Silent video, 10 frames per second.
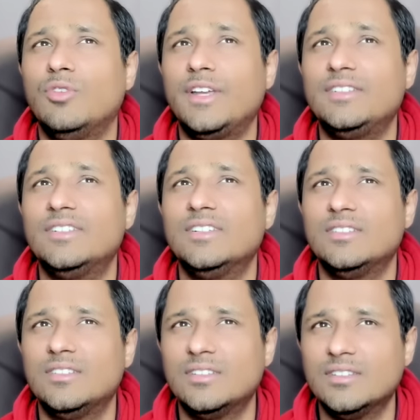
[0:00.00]
vices
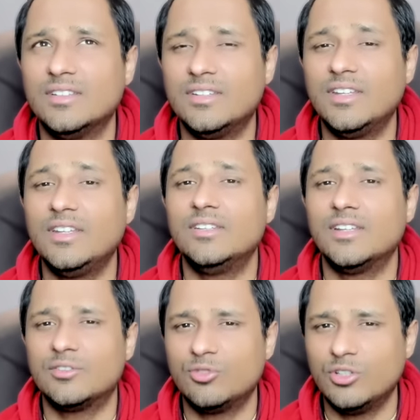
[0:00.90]
the sins
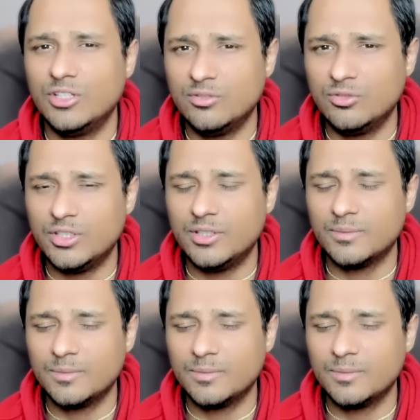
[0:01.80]
actually okay